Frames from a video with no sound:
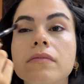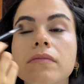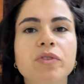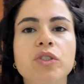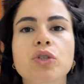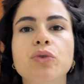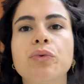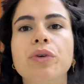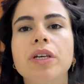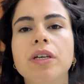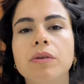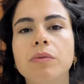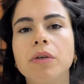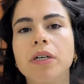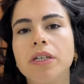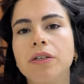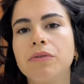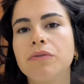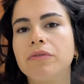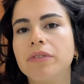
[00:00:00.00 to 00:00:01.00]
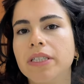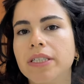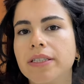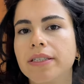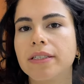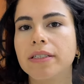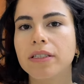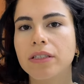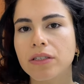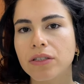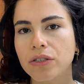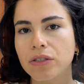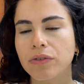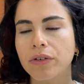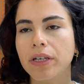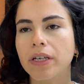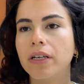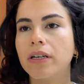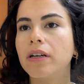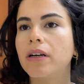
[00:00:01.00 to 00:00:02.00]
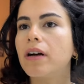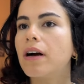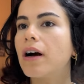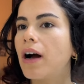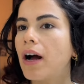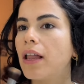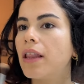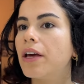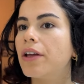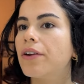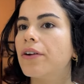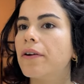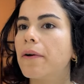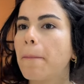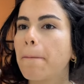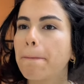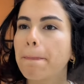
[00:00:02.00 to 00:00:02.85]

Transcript: Do we want to risk doing eyeliner?